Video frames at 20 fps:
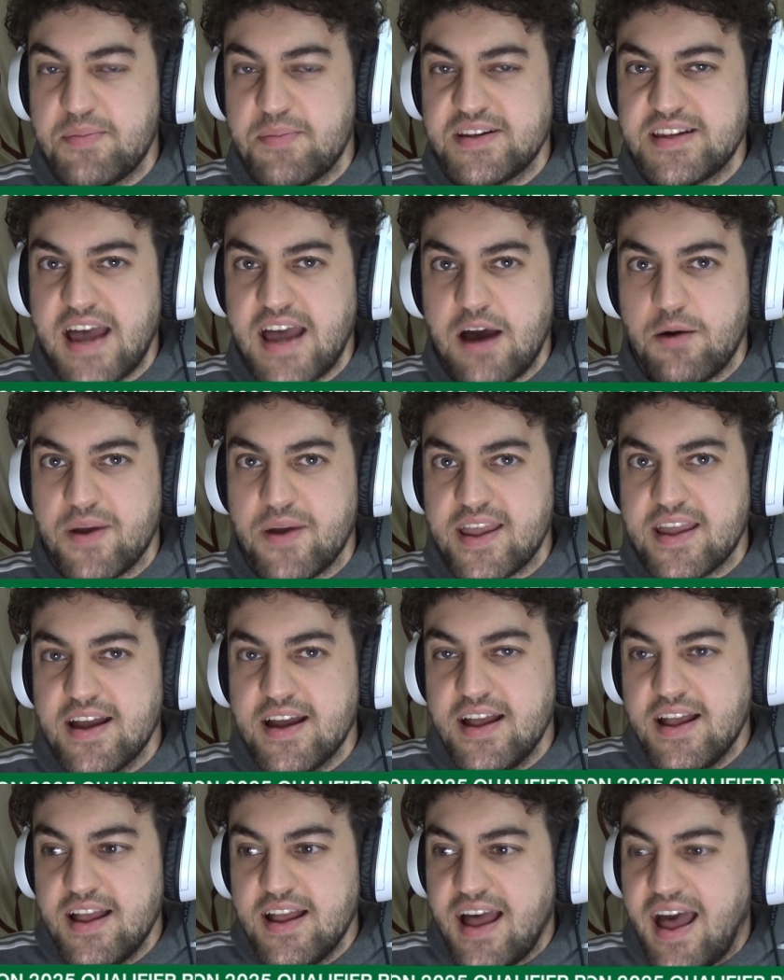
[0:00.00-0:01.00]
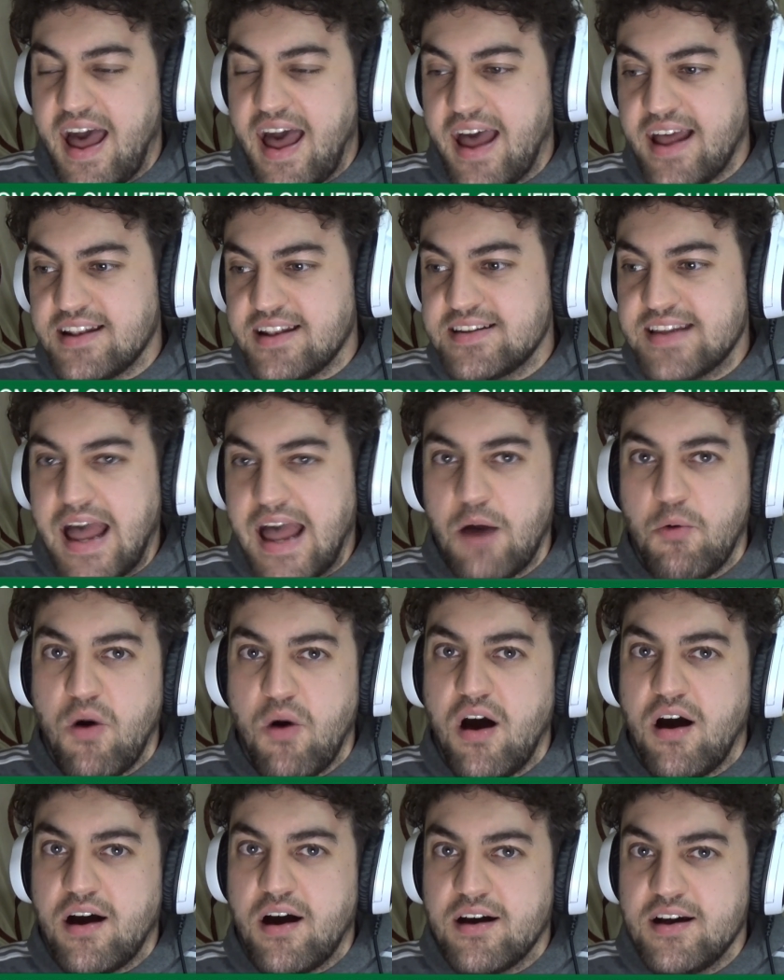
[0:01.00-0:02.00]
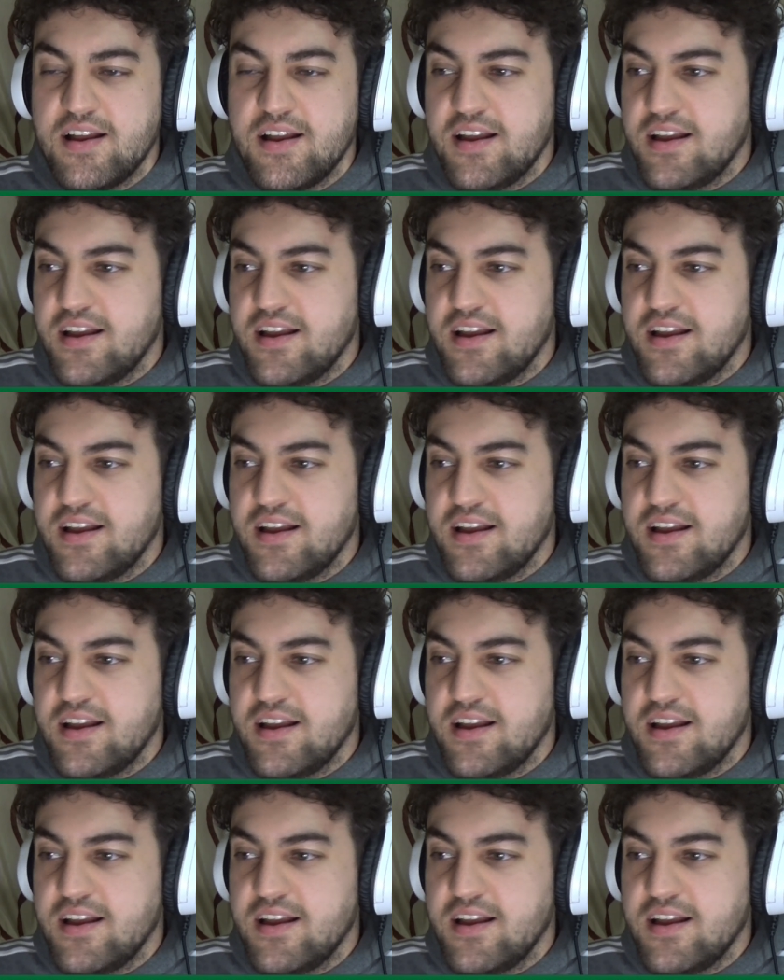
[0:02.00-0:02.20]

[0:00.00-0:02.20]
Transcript: Badawi and Aouar.